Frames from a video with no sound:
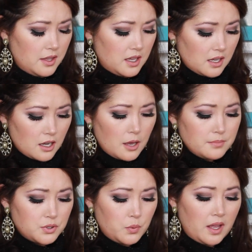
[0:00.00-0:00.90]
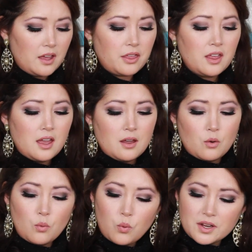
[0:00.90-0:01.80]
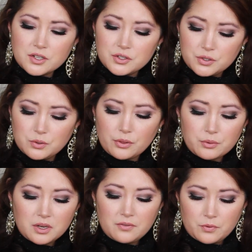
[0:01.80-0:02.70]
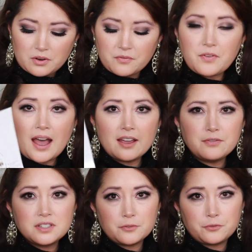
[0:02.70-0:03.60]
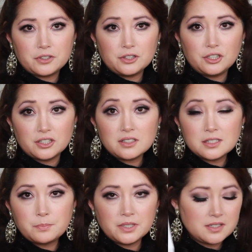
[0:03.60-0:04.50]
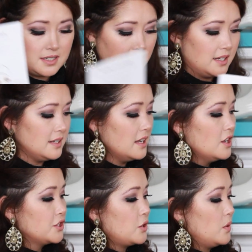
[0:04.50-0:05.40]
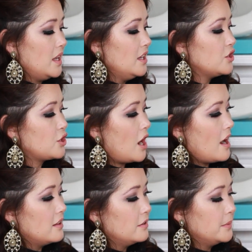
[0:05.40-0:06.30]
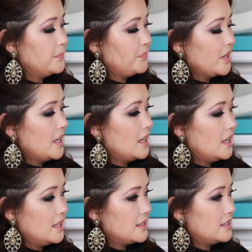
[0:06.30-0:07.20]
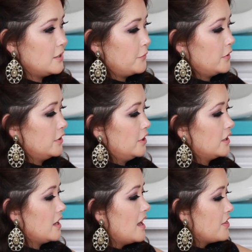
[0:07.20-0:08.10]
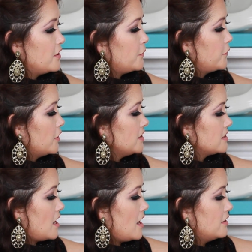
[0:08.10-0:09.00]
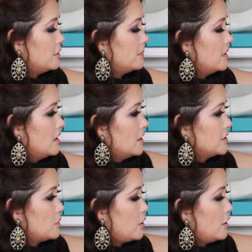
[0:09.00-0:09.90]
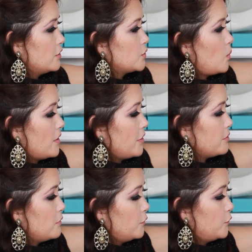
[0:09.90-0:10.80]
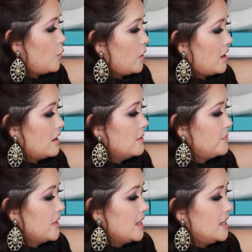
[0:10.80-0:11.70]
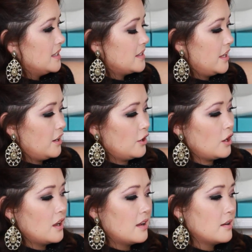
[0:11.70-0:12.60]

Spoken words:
kit comes with 5 different looks built in. So each column is a different look. The first column, so colors 1 through 4, is their